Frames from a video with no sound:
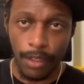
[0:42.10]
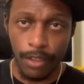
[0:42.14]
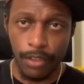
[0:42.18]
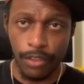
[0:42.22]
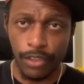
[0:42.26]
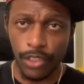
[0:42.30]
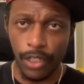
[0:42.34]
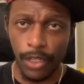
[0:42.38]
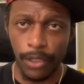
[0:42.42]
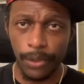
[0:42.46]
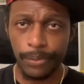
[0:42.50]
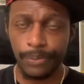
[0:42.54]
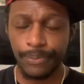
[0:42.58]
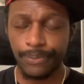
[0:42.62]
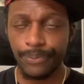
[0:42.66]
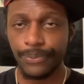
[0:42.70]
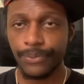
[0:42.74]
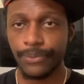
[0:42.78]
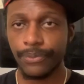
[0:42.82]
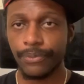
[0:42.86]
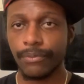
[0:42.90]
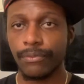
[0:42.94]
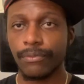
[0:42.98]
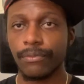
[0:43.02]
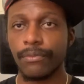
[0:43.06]
so
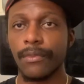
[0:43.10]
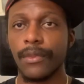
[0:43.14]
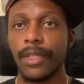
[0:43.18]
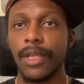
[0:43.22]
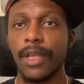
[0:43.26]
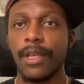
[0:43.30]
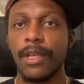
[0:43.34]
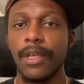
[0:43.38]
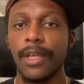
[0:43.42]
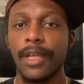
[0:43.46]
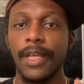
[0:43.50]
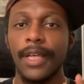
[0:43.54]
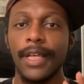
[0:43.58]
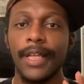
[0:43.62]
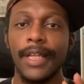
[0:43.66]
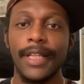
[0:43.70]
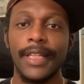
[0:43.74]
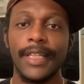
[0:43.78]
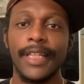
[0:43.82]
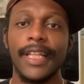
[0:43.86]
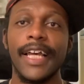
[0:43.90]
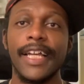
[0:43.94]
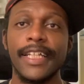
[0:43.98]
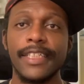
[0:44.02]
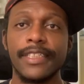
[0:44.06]

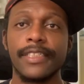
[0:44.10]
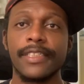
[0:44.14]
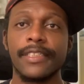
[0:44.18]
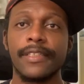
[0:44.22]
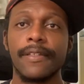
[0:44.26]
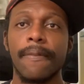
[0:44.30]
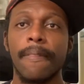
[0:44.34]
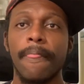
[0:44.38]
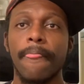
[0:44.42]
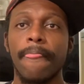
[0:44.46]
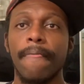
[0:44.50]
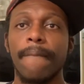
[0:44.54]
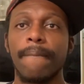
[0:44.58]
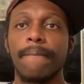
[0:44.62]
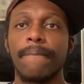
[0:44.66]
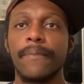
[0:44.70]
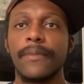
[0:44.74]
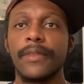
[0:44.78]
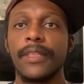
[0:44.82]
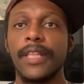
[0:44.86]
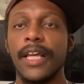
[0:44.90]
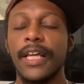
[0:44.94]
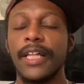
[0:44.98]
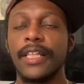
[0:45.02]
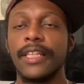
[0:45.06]
let's
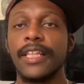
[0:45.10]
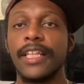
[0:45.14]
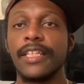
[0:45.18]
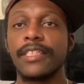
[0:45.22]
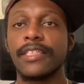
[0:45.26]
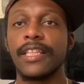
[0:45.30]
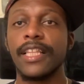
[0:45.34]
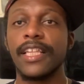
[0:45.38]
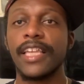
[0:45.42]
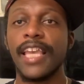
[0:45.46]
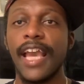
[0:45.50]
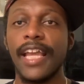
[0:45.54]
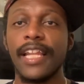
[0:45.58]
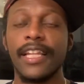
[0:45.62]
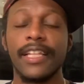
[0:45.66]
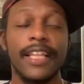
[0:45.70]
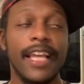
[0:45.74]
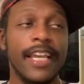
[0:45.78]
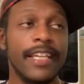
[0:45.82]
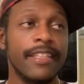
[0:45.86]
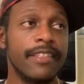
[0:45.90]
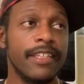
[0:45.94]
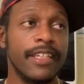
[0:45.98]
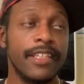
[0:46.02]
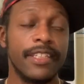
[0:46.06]
look at it
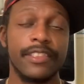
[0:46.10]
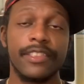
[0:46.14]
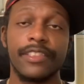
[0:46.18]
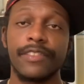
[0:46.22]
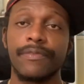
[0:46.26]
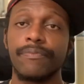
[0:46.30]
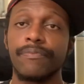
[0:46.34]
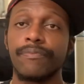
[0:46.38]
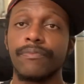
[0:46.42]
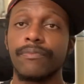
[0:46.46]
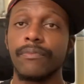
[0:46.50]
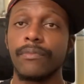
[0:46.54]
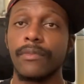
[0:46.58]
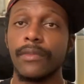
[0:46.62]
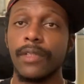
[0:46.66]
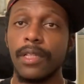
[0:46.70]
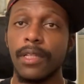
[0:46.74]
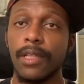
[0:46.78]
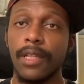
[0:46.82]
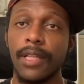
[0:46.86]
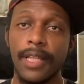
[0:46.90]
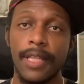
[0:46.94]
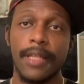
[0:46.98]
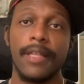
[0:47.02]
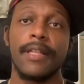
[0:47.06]
like this.
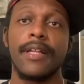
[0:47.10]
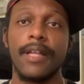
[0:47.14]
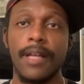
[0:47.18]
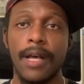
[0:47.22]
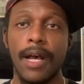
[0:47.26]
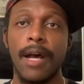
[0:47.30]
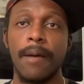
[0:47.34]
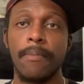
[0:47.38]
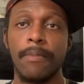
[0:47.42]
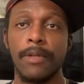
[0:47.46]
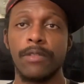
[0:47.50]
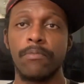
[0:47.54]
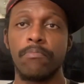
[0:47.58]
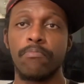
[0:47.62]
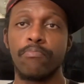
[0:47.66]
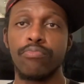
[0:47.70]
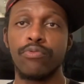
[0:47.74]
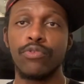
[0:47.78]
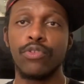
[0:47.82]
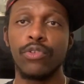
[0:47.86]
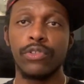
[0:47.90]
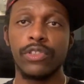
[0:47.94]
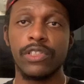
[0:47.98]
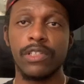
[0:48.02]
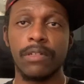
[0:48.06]
I'm going to
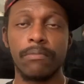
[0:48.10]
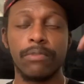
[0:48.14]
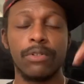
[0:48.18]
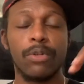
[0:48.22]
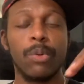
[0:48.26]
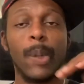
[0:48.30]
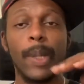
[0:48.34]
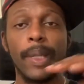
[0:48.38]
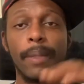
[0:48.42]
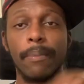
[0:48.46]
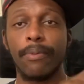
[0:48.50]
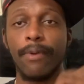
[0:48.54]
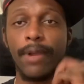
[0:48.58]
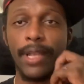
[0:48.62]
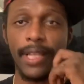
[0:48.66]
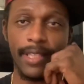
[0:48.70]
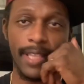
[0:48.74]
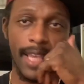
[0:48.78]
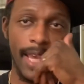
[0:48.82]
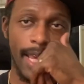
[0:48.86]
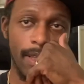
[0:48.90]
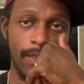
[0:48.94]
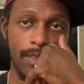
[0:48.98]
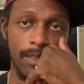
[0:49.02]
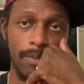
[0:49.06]
do some quick
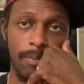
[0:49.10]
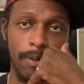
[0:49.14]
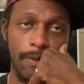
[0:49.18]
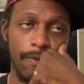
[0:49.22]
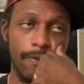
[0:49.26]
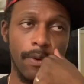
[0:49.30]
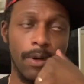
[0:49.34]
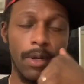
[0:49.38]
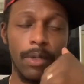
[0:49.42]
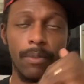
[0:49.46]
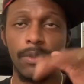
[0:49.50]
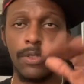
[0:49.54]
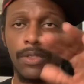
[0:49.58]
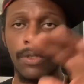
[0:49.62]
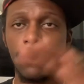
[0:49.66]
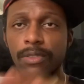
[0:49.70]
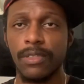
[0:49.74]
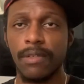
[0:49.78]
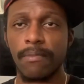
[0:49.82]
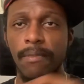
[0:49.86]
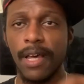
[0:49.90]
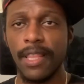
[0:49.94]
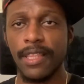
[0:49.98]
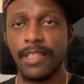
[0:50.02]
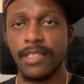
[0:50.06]
breakdowns before we do
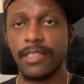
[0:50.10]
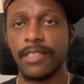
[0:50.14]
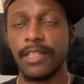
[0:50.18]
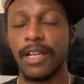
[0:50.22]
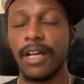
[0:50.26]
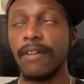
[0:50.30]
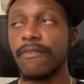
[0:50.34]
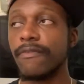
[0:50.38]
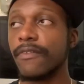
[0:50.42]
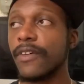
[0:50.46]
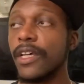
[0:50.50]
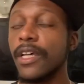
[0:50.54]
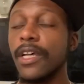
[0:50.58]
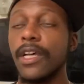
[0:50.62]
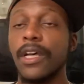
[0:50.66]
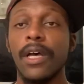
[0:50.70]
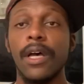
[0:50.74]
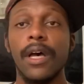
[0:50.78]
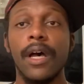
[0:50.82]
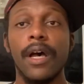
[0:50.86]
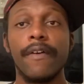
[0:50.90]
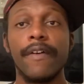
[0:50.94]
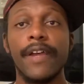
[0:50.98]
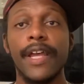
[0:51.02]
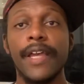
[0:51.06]
some other stuff.
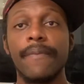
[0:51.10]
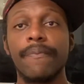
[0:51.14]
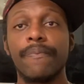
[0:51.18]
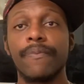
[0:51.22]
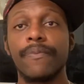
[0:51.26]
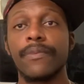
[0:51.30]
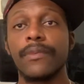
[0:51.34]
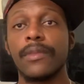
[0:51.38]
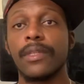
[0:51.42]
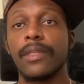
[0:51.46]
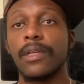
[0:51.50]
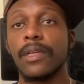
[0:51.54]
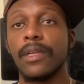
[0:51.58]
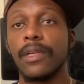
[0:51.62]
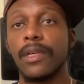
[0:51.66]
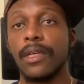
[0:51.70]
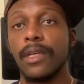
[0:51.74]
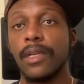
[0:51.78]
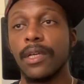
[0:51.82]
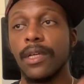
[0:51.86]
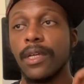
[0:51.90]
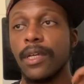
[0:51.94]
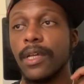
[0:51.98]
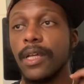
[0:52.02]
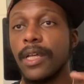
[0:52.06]
All right,
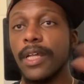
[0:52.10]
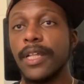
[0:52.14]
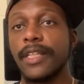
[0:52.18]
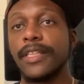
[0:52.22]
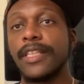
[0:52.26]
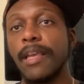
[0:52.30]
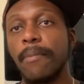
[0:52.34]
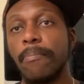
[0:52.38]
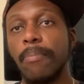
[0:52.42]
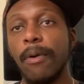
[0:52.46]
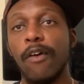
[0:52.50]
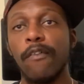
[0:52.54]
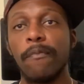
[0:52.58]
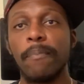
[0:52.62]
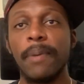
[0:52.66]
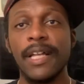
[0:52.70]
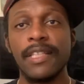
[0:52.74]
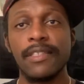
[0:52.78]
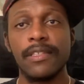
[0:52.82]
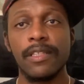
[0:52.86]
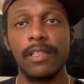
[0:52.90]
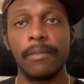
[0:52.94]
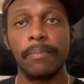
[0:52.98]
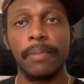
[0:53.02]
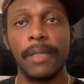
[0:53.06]
they both been
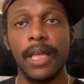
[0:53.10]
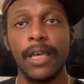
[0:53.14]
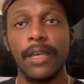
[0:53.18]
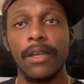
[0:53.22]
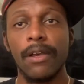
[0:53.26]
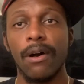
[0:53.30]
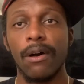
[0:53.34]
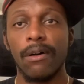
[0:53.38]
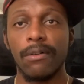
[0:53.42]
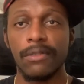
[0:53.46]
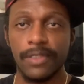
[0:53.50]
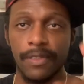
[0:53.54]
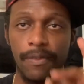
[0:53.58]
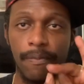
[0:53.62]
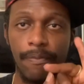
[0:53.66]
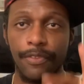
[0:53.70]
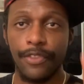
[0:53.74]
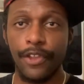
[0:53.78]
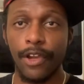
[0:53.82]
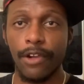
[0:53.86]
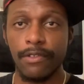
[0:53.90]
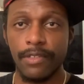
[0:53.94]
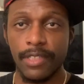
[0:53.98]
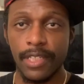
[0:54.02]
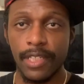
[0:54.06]
to the playoffs
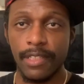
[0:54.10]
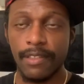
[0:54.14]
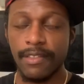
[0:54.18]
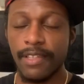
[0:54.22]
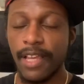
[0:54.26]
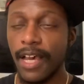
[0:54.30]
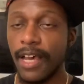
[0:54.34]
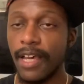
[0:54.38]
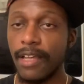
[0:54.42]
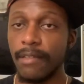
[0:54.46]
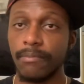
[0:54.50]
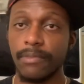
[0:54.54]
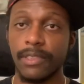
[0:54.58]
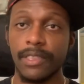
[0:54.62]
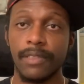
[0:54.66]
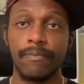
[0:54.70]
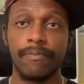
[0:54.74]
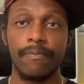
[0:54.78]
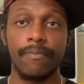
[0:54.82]
13 times.